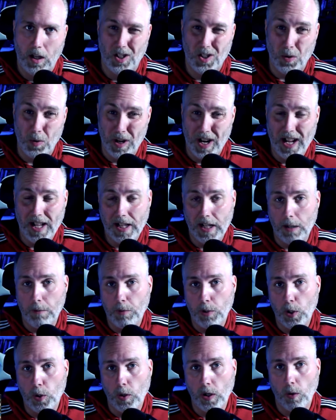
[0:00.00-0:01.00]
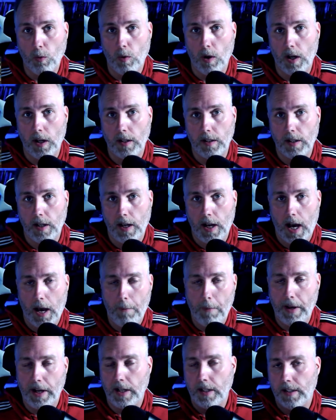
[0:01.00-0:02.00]
So what I ended up doing was
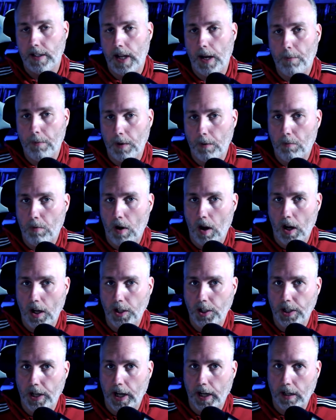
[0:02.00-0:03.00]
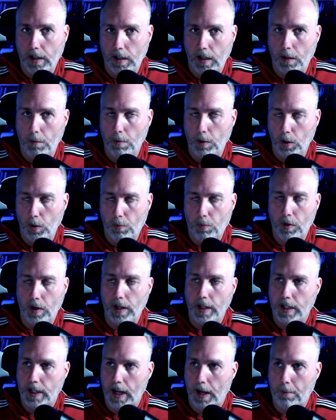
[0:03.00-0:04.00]
I made a separate project, a
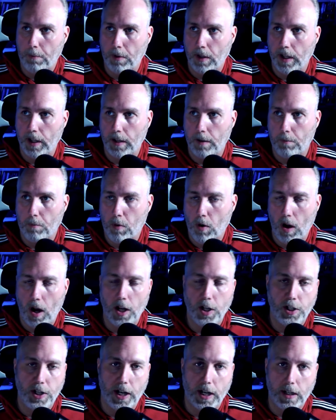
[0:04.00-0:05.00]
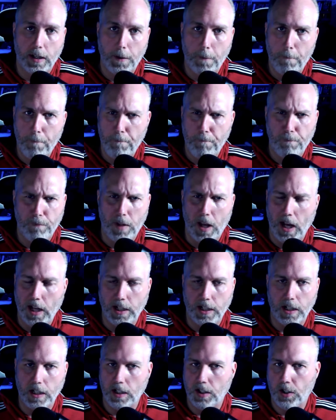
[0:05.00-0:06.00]
blueprint template project,
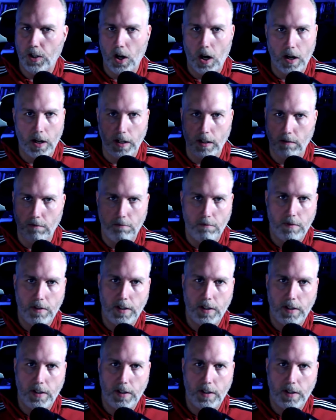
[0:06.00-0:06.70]
and just started